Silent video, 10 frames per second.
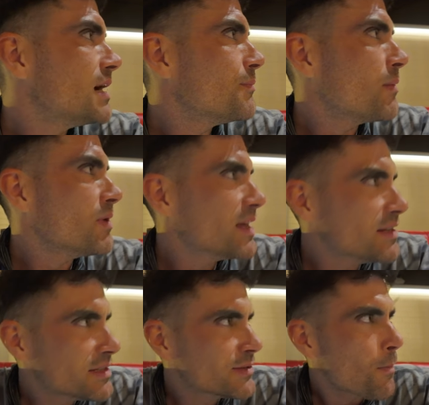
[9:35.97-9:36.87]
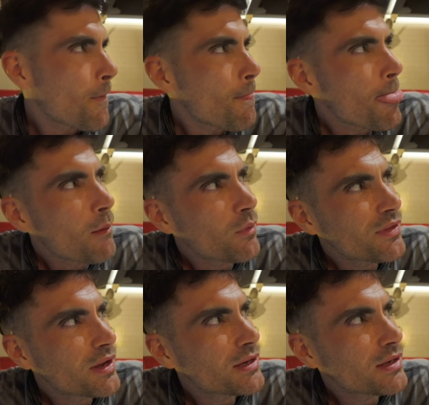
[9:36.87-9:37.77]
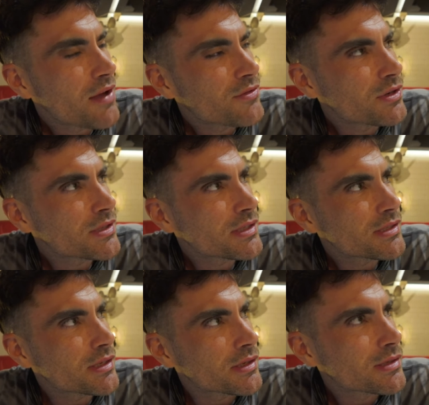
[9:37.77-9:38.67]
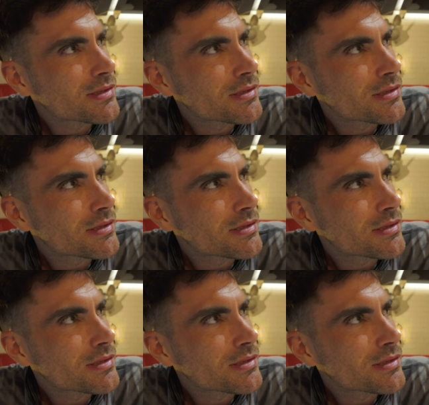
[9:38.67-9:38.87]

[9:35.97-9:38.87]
Maybe that's, one thing I have noticed is that